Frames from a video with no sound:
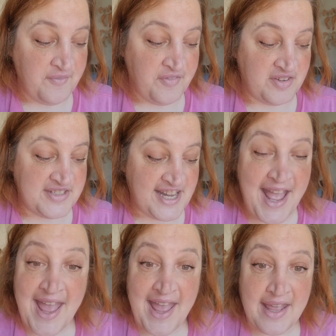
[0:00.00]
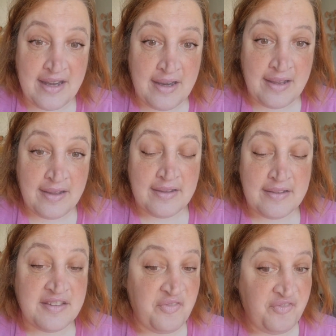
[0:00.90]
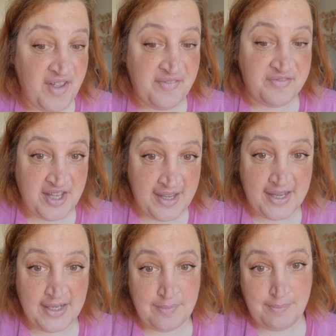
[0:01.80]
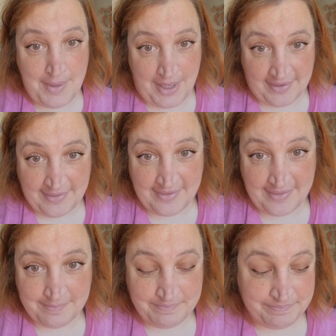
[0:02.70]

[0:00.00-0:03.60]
for 10 to 15 minutes.